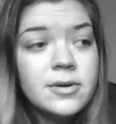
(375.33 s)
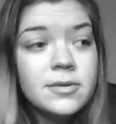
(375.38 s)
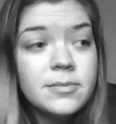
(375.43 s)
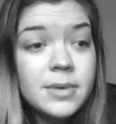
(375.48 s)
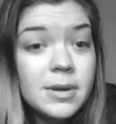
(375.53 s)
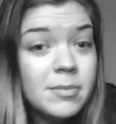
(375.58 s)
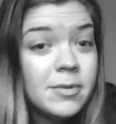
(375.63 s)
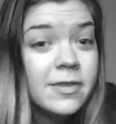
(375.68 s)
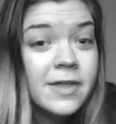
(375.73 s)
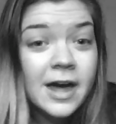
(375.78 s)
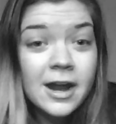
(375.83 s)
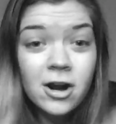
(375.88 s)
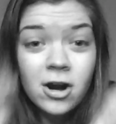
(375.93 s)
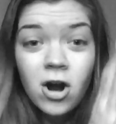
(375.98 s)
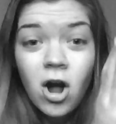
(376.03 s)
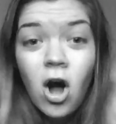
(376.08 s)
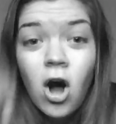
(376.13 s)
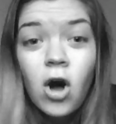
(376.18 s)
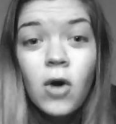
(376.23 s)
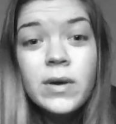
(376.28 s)
People that are
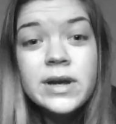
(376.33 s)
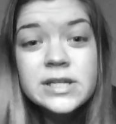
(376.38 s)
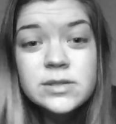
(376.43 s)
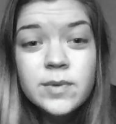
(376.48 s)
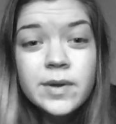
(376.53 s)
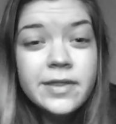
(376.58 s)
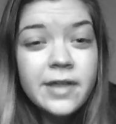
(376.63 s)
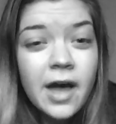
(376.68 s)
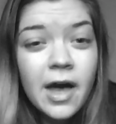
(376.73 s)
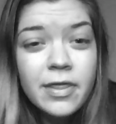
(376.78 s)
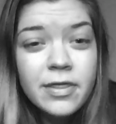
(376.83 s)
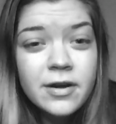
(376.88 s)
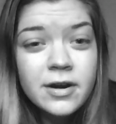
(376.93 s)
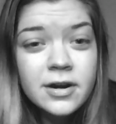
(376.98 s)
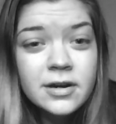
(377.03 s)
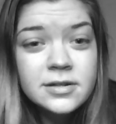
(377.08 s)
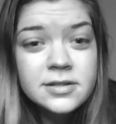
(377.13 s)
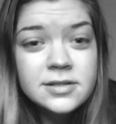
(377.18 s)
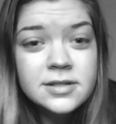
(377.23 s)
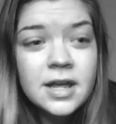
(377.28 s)
always with
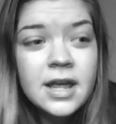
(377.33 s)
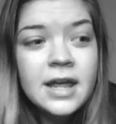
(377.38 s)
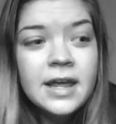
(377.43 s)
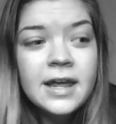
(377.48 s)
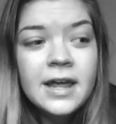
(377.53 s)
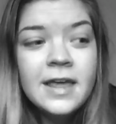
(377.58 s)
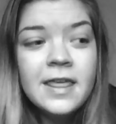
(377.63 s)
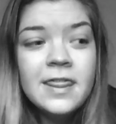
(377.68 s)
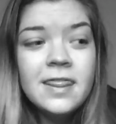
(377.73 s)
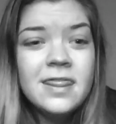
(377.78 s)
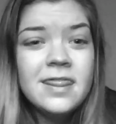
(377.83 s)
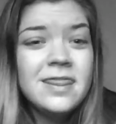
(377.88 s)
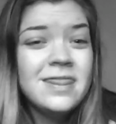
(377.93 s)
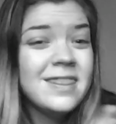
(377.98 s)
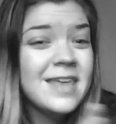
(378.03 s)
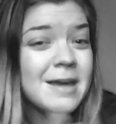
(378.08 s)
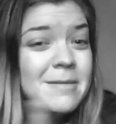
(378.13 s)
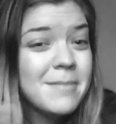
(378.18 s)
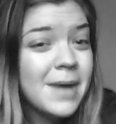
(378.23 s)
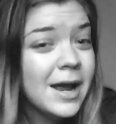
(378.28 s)
others,
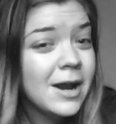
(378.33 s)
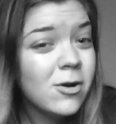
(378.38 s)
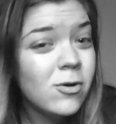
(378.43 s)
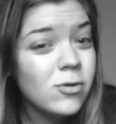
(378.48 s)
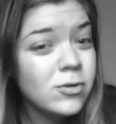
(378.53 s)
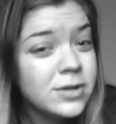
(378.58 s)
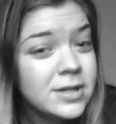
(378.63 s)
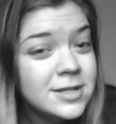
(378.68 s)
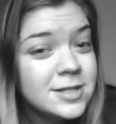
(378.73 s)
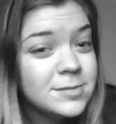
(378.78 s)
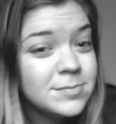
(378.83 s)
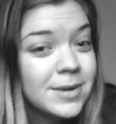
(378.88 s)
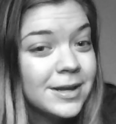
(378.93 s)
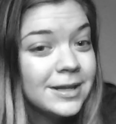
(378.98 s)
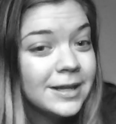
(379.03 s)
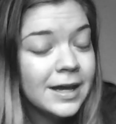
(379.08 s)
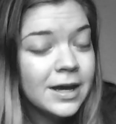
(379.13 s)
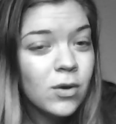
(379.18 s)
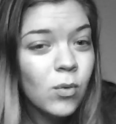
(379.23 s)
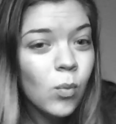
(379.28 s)
they might only spend
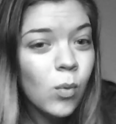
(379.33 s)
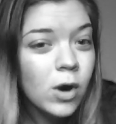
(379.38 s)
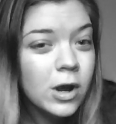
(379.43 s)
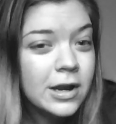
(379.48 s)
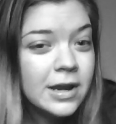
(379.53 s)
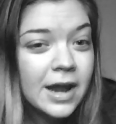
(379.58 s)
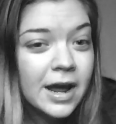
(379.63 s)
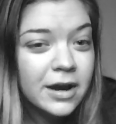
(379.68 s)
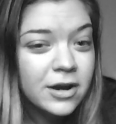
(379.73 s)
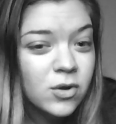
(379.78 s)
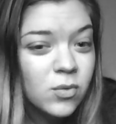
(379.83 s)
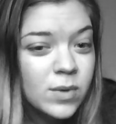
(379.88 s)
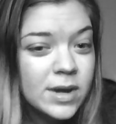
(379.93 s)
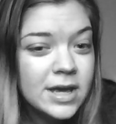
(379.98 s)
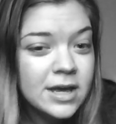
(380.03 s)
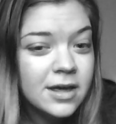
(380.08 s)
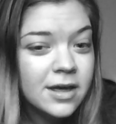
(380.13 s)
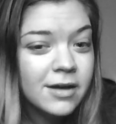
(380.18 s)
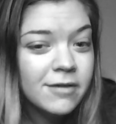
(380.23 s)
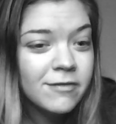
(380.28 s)
like one night a
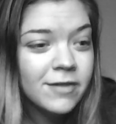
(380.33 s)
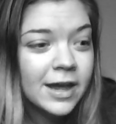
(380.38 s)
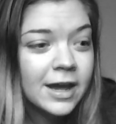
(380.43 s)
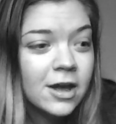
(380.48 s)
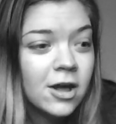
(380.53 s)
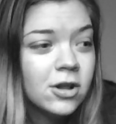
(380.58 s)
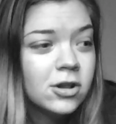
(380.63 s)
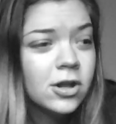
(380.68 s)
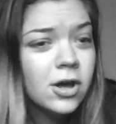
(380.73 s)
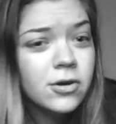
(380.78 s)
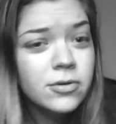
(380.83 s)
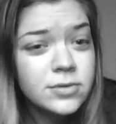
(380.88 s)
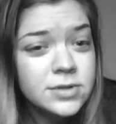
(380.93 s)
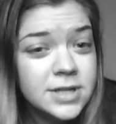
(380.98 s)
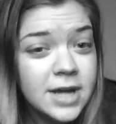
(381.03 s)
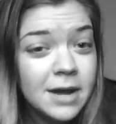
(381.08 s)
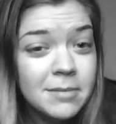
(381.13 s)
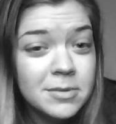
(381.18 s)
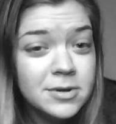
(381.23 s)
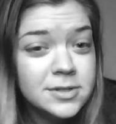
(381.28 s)
week of like alone
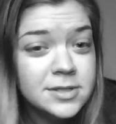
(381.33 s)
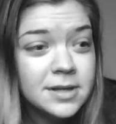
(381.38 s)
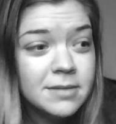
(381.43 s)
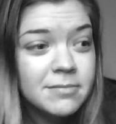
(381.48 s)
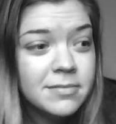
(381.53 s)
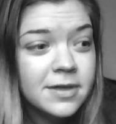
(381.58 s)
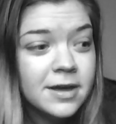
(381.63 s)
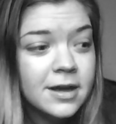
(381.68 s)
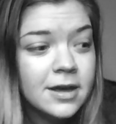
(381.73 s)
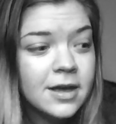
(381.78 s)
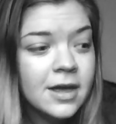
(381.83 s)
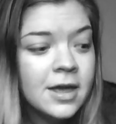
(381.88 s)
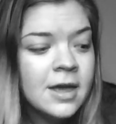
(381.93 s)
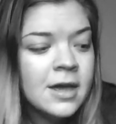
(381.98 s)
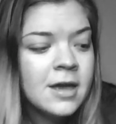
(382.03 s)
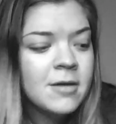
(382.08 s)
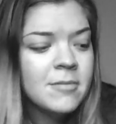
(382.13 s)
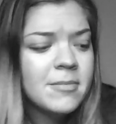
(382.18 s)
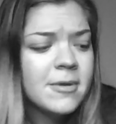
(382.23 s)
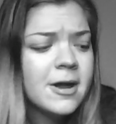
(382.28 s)
time or something,
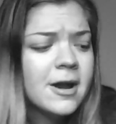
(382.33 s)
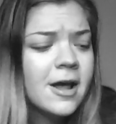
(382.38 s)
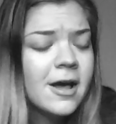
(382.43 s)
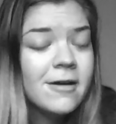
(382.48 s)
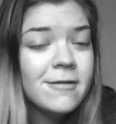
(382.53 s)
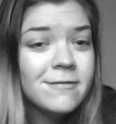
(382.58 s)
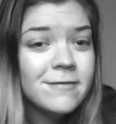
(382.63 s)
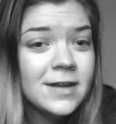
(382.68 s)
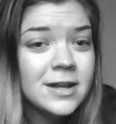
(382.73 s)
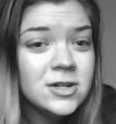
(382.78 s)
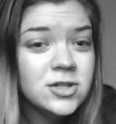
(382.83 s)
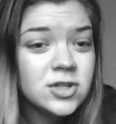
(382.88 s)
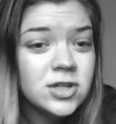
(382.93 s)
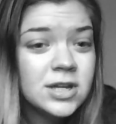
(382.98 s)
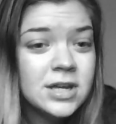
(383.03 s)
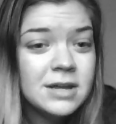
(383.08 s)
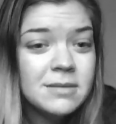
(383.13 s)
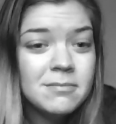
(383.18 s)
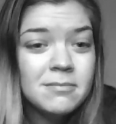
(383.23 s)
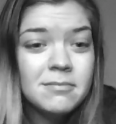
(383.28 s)
but
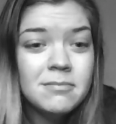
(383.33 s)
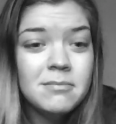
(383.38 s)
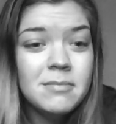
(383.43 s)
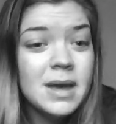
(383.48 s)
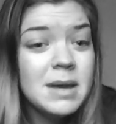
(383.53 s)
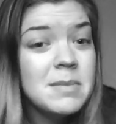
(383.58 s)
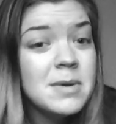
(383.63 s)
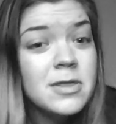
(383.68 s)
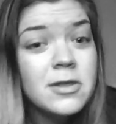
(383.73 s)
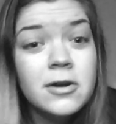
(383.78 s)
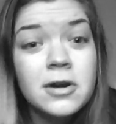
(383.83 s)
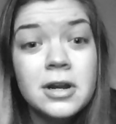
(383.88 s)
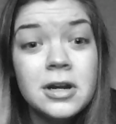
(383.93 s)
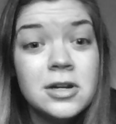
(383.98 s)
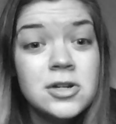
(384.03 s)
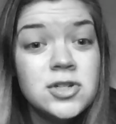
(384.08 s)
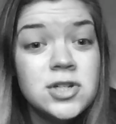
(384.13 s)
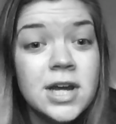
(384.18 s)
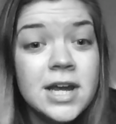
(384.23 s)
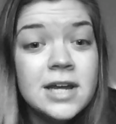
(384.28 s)
eventually maybe they're going to
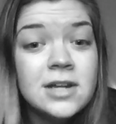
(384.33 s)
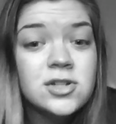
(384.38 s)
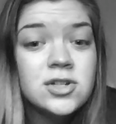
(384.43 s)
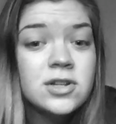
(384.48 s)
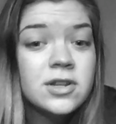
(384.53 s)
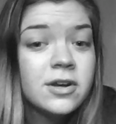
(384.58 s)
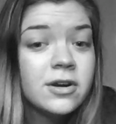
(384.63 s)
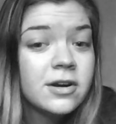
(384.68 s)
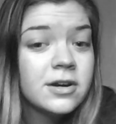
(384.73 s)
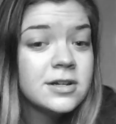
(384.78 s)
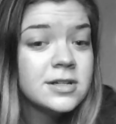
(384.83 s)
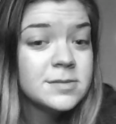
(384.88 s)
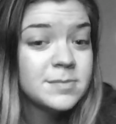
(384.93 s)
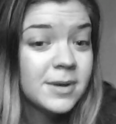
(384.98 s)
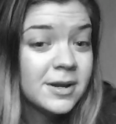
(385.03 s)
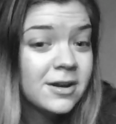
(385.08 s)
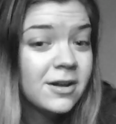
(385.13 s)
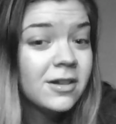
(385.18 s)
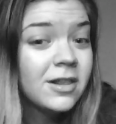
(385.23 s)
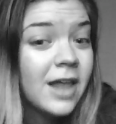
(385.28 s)
change and they're going to spend
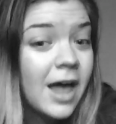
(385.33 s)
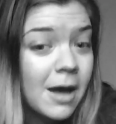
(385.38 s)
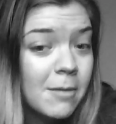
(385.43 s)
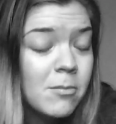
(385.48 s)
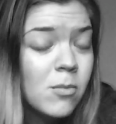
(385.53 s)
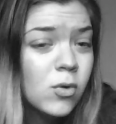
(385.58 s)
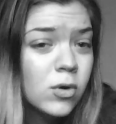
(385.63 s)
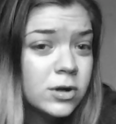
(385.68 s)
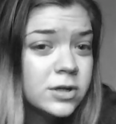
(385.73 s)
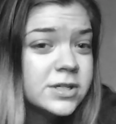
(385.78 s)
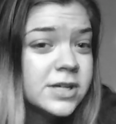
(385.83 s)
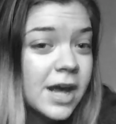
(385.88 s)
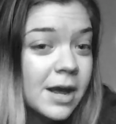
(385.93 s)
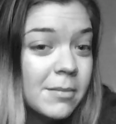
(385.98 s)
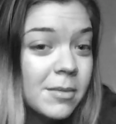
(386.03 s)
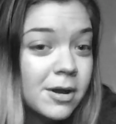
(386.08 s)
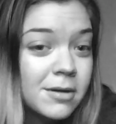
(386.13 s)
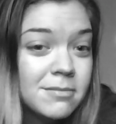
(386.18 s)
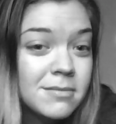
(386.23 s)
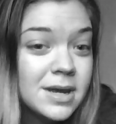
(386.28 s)
a lot more time
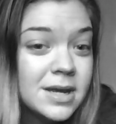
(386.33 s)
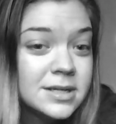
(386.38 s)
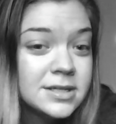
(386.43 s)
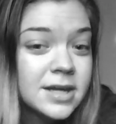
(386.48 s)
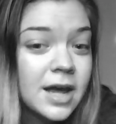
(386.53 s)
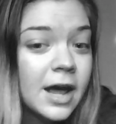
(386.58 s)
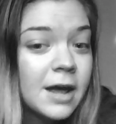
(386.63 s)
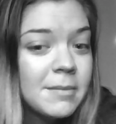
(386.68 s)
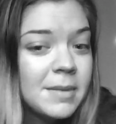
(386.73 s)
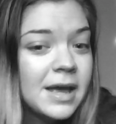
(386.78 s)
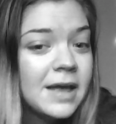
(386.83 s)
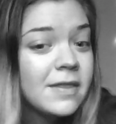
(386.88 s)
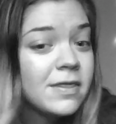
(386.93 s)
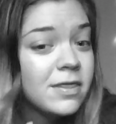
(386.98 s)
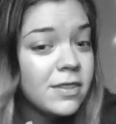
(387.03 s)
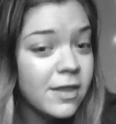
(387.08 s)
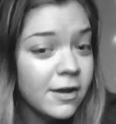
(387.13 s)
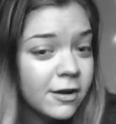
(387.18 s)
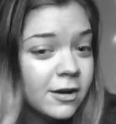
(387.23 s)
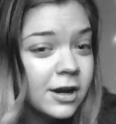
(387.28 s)
on me time, and
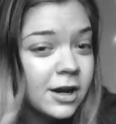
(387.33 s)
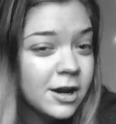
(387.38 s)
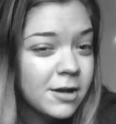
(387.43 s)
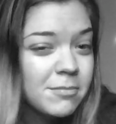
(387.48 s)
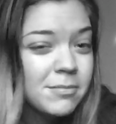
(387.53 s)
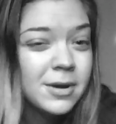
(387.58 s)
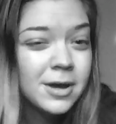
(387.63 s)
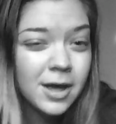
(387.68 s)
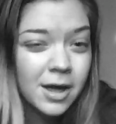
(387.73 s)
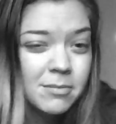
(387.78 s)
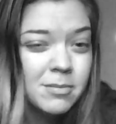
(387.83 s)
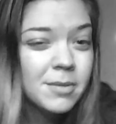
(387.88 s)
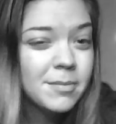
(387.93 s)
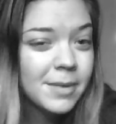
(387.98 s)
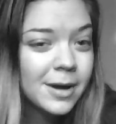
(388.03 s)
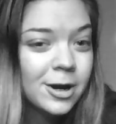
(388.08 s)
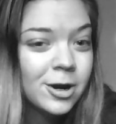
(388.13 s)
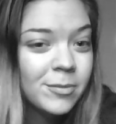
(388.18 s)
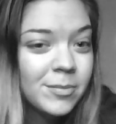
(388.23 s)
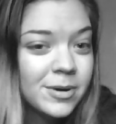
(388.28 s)
they're going to become a
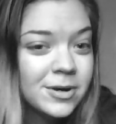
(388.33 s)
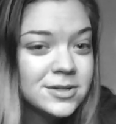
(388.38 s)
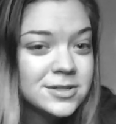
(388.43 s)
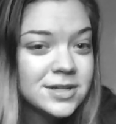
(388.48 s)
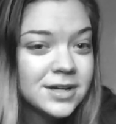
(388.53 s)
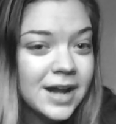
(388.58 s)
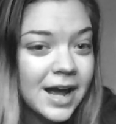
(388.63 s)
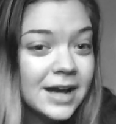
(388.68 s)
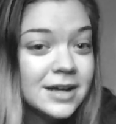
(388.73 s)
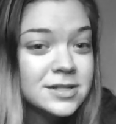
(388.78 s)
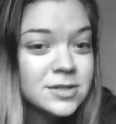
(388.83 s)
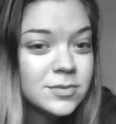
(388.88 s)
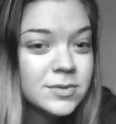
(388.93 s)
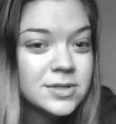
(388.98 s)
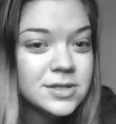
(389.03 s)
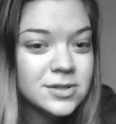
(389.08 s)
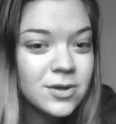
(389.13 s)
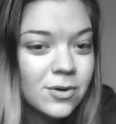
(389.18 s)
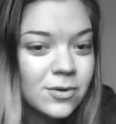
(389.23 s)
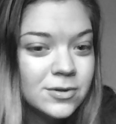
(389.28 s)
better person as a
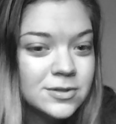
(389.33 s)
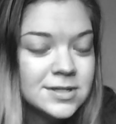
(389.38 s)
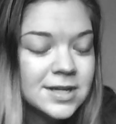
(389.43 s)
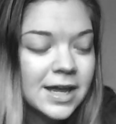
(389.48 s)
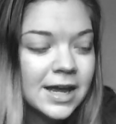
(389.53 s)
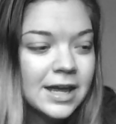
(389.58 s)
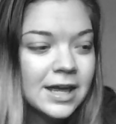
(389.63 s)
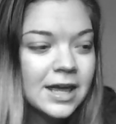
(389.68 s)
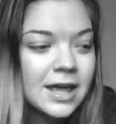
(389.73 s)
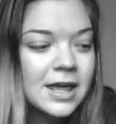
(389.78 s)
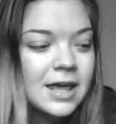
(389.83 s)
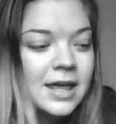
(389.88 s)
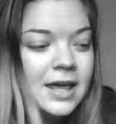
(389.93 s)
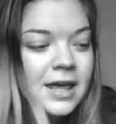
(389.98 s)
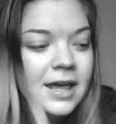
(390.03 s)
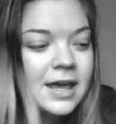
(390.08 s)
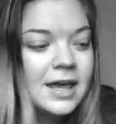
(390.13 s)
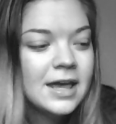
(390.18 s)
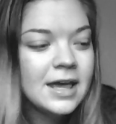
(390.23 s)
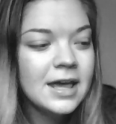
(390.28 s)
result. Like,
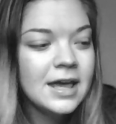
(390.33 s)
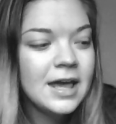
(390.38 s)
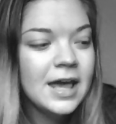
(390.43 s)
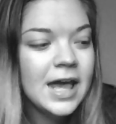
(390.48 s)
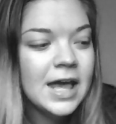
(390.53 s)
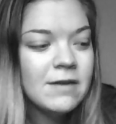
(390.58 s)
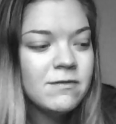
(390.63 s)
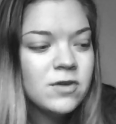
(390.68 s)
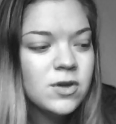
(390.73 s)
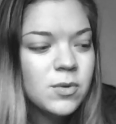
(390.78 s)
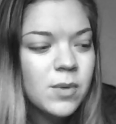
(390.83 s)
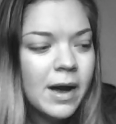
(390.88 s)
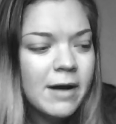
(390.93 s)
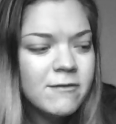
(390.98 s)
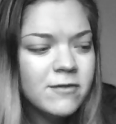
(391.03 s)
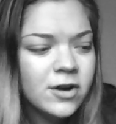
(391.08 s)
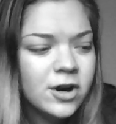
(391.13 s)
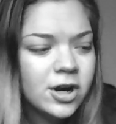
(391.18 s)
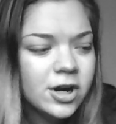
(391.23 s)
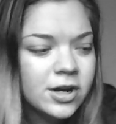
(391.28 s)
if you
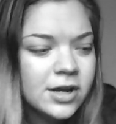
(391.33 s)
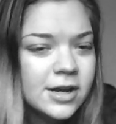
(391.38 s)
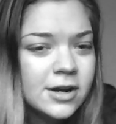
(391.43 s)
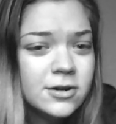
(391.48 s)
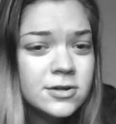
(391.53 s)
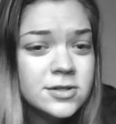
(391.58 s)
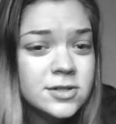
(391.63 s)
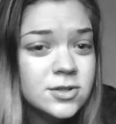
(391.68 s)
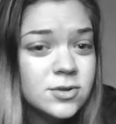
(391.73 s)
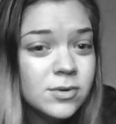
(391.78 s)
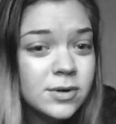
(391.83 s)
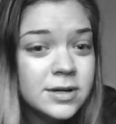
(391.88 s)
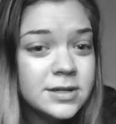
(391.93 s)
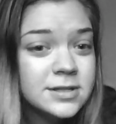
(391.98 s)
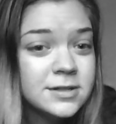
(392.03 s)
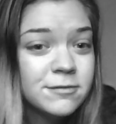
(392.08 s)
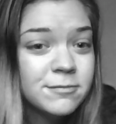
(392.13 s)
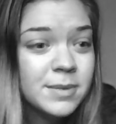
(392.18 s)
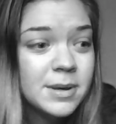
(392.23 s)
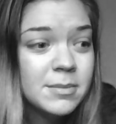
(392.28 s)
ever hear stories
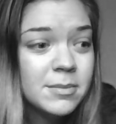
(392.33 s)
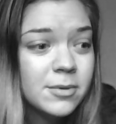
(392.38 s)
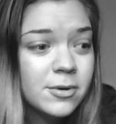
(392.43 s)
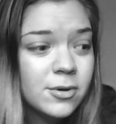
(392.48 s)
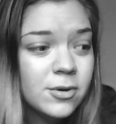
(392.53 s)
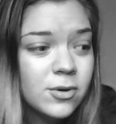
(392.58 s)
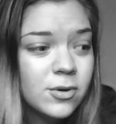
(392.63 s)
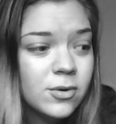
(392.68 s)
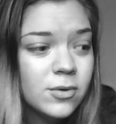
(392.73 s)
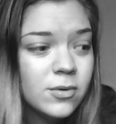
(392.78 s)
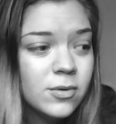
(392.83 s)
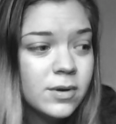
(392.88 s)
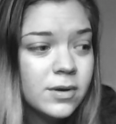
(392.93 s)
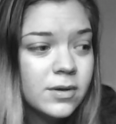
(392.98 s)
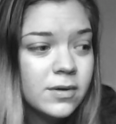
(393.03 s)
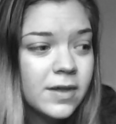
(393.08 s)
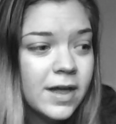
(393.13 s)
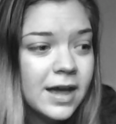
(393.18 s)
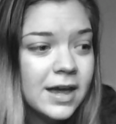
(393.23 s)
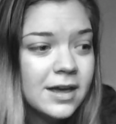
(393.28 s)
of people who
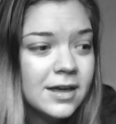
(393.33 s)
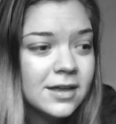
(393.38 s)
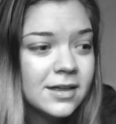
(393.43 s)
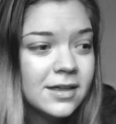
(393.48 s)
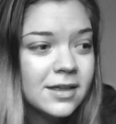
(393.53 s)
like,